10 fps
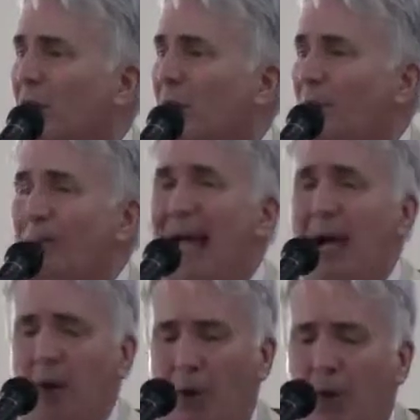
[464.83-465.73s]
where
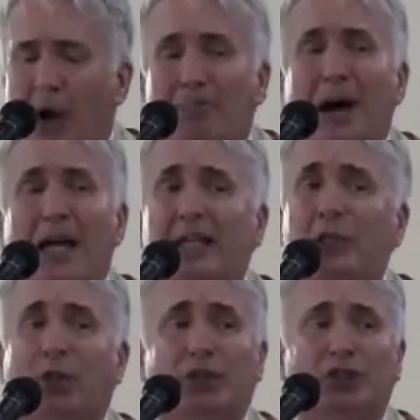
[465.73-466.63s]
power, where a
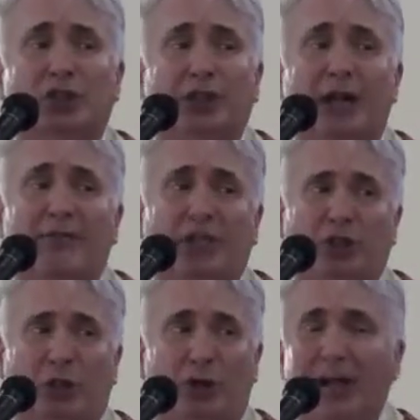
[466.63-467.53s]
body learns to love
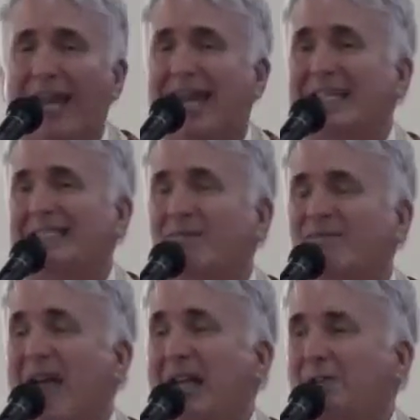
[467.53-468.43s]
each other, is
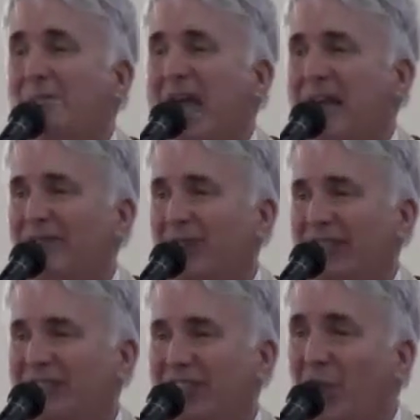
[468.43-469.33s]
in fact
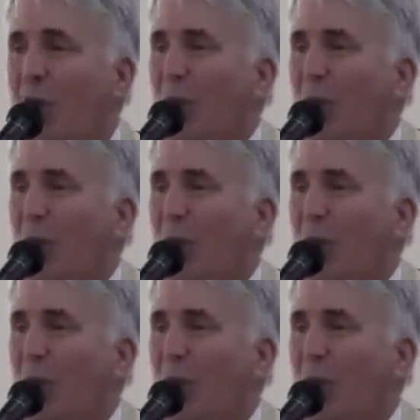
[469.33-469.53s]
manifested.